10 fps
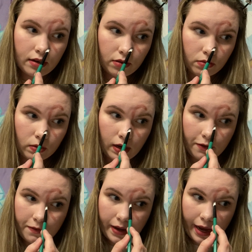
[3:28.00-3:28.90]

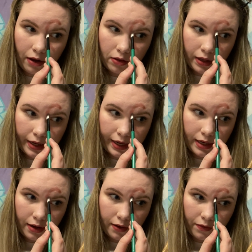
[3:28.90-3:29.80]
rough outline
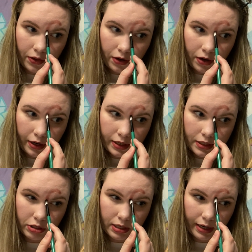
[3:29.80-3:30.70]
of the heart,
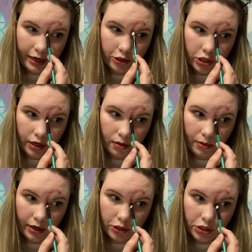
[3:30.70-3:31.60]
just an eyeshadow
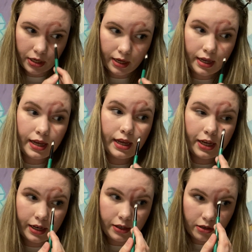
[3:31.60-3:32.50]
brush
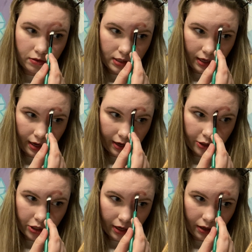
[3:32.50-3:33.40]
and using
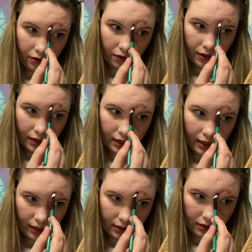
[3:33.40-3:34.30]
eyeshadow.
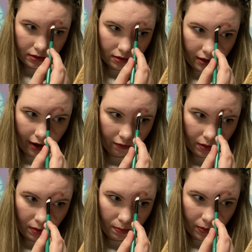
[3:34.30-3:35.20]
It does not have to
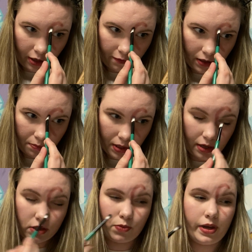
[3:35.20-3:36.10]
be perfect
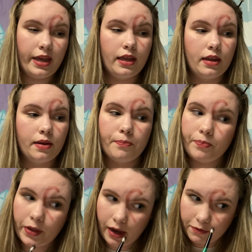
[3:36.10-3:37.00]
because
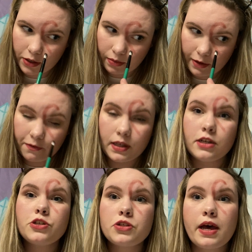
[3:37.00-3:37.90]
after we
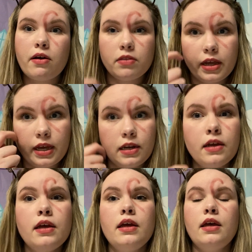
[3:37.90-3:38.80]
finish the outline,
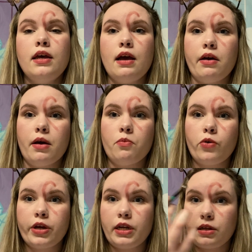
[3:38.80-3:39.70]

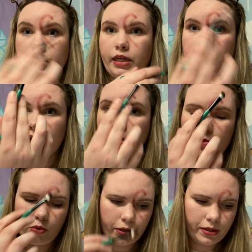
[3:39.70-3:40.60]
we're gonna clean it up
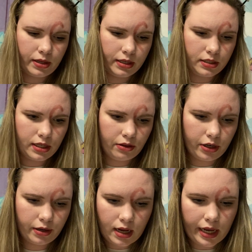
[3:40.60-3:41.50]
with
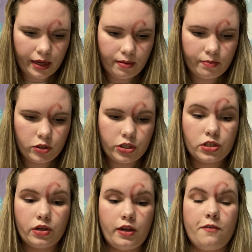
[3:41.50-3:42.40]
concealer. I am just
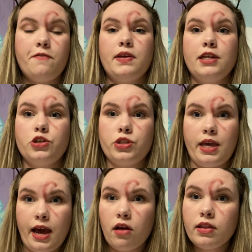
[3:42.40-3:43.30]
gonna finish
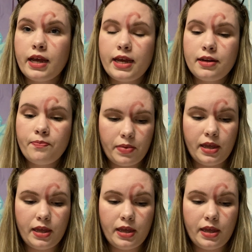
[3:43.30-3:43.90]
the outline